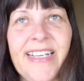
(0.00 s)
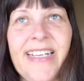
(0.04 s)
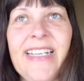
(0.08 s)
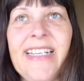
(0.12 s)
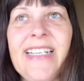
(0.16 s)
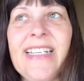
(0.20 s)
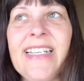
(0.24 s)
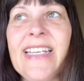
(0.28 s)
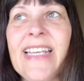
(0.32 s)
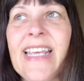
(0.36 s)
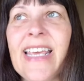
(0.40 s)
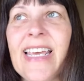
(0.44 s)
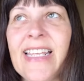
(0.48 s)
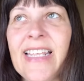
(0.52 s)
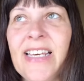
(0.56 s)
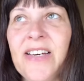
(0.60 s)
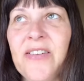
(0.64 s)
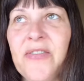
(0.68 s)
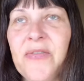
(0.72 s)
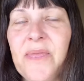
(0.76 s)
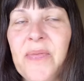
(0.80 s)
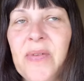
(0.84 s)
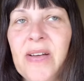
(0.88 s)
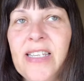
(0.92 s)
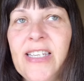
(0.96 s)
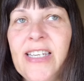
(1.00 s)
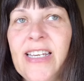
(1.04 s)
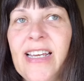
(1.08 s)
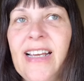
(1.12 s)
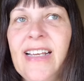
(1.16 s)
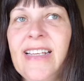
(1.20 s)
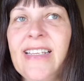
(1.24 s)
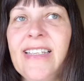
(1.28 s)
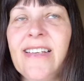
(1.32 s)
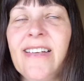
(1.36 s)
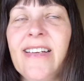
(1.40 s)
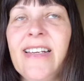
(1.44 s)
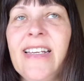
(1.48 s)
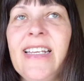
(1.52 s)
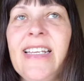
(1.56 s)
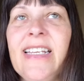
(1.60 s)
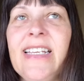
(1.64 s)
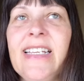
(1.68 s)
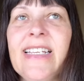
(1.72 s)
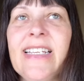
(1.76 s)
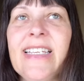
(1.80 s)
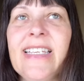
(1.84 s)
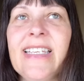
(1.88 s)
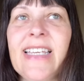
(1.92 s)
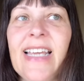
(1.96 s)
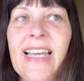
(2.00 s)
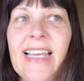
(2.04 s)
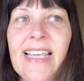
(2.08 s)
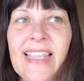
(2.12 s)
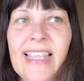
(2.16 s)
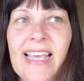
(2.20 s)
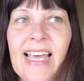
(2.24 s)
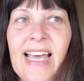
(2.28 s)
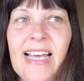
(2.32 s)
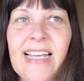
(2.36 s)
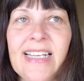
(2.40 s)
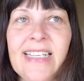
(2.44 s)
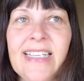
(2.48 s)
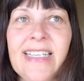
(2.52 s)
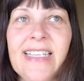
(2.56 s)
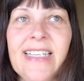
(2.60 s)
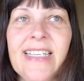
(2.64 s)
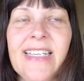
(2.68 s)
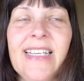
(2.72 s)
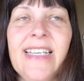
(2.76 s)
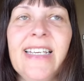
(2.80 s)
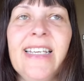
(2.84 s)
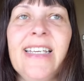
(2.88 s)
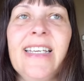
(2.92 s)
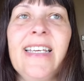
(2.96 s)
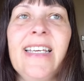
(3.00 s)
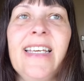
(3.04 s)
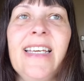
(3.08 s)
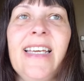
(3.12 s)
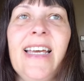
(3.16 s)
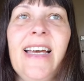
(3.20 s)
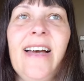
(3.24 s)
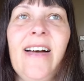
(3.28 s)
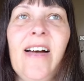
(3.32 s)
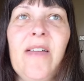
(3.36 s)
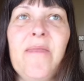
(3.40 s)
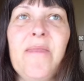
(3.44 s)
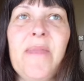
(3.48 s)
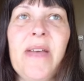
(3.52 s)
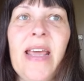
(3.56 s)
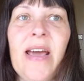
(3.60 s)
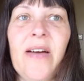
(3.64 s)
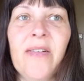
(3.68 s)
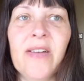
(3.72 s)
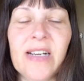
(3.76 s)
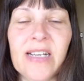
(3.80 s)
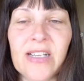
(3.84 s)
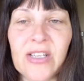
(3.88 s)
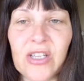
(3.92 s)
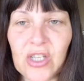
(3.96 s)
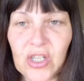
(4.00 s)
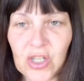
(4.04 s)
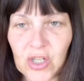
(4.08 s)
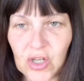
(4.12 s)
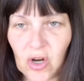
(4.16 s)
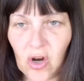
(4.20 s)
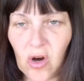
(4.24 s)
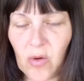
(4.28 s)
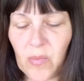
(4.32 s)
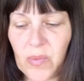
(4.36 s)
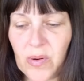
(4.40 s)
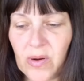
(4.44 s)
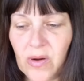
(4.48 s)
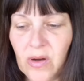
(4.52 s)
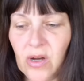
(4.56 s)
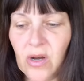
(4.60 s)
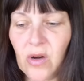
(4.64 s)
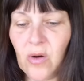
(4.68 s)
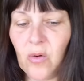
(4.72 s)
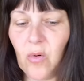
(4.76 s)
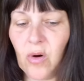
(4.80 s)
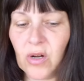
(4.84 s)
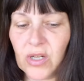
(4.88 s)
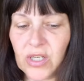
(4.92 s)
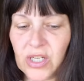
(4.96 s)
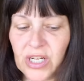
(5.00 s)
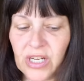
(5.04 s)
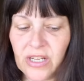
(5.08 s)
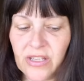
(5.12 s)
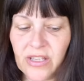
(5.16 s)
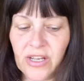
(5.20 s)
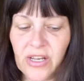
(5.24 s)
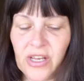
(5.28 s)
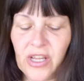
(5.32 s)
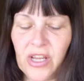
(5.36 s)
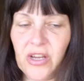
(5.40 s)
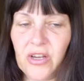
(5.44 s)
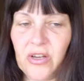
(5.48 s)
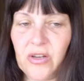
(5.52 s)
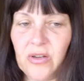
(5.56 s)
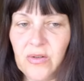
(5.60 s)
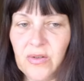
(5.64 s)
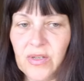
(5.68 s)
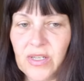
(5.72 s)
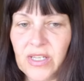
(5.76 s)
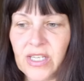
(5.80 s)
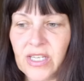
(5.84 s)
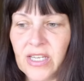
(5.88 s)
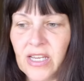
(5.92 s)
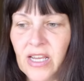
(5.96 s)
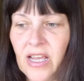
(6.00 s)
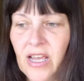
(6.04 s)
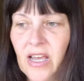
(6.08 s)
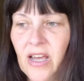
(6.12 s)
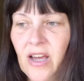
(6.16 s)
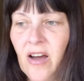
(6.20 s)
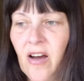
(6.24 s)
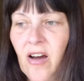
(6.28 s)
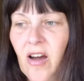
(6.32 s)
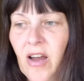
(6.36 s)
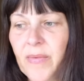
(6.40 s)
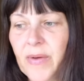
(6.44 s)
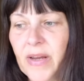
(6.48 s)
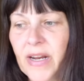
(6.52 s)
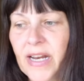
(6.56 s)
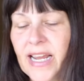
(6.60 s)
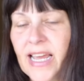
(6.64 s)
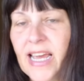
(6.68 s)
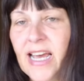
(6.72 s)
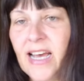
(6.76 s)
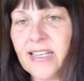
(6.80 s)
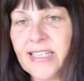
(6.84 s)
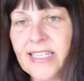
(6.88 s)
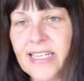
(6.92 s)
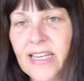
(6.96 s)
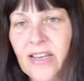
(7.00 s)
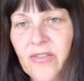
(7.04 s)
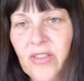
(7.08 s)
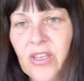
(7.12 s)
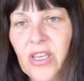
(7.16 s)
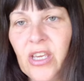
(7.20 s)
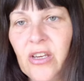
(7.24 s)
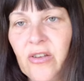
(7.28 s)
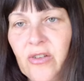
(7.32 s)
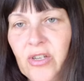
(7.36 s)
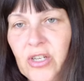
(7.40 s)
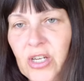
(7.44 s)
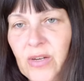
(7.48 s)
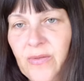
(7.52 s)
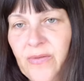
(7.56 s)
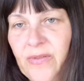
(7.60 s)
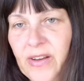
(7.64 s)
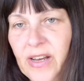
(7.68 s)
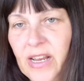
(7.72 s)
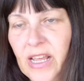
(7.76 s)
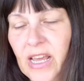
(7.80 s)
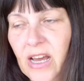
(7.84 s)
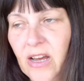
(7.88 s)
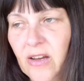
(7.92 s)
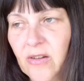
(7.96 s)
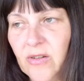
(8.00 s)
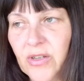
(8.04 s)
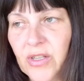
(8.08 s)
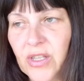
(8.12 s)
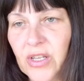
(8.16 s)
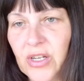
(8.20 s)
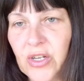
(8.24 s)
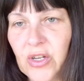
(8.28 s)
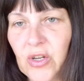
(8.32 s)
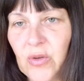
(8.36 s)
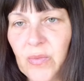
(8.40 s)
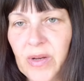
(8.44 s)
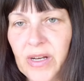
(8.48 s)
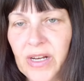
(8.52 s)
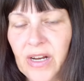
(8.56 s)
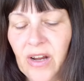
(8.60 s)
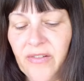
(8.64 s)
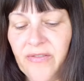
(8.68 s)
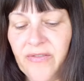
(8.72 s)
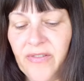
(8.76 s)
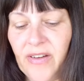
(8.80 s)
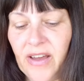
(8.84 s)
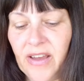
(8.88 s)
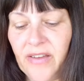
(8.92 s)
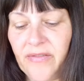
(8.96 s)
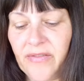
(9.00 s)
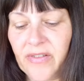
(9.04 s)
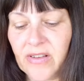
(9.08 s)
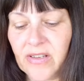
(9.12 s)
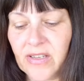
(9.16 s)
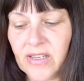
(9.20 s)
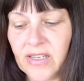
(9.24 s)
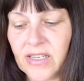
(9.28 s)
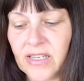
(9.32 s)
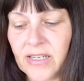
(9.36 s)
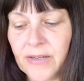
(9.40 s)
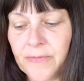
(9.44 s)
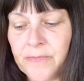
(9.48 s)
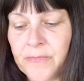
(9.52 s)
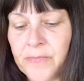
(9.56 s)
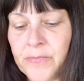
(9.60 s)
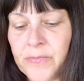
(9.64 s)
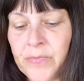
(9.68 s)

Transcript: needed to get that off my chest. I needed to say that. I'm now going to stop watching the news. I'm going to cut out the YouTube videos that do me no favours.